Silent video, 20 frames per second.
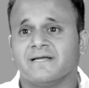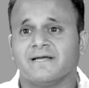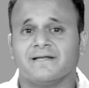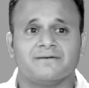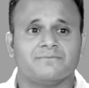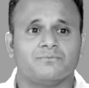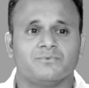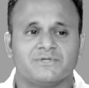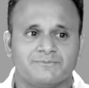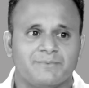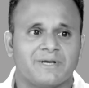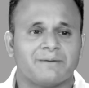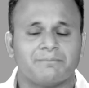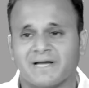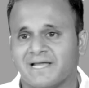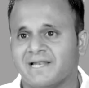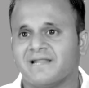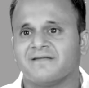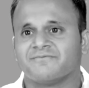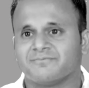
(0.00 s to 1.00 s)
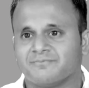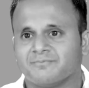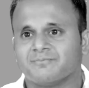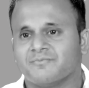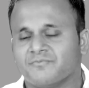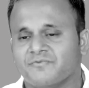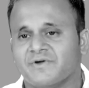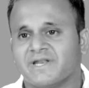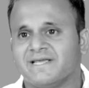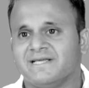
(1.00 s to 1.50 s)
And which made my life
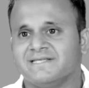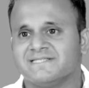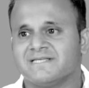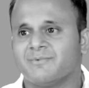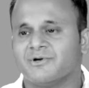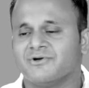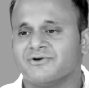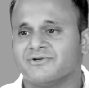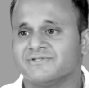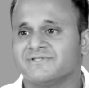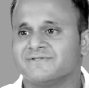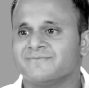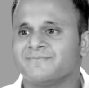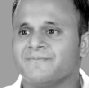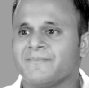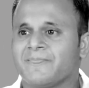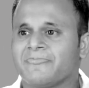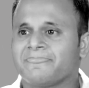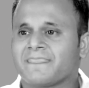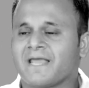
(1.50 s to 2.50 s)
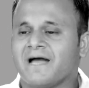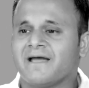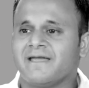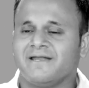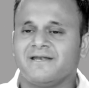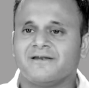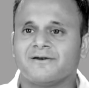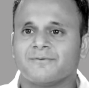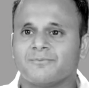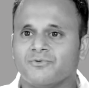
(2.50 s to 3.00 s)
very easy, because I
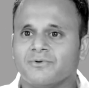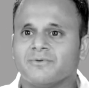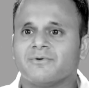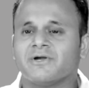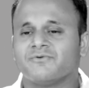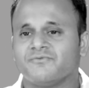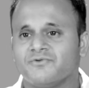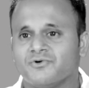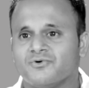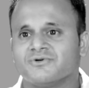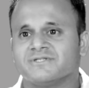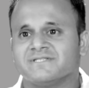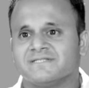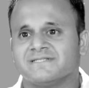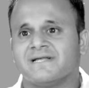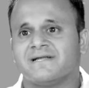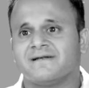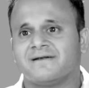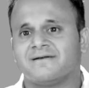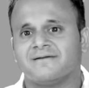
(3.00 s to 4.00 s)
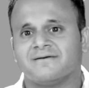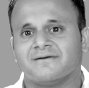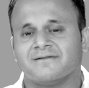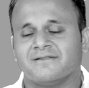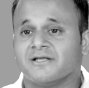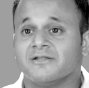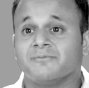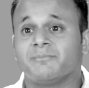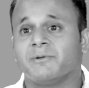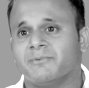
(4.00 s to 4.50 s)
ended up doing quite a few courses that
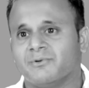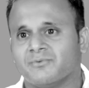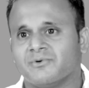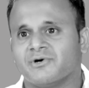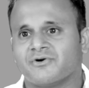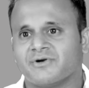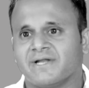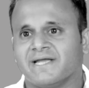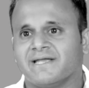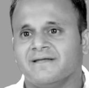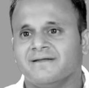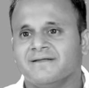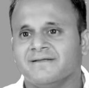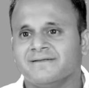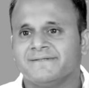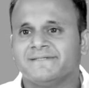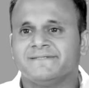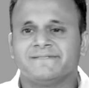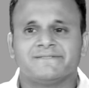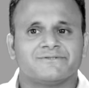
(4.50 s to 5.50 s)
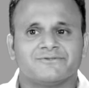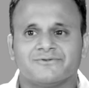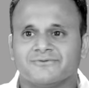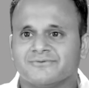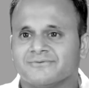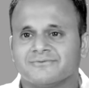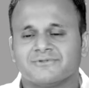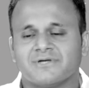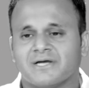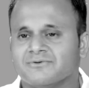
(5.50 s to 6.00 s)
the other people were not taking. So
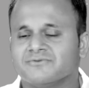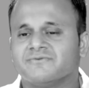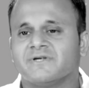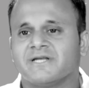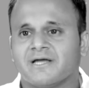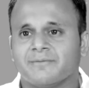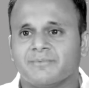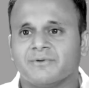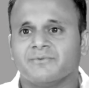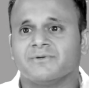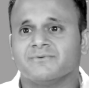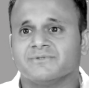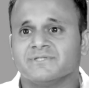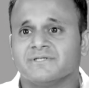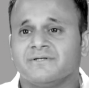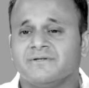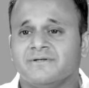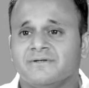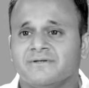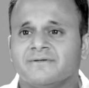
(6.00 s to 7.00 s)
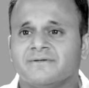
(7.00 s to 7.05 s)
I was very happy when I was here.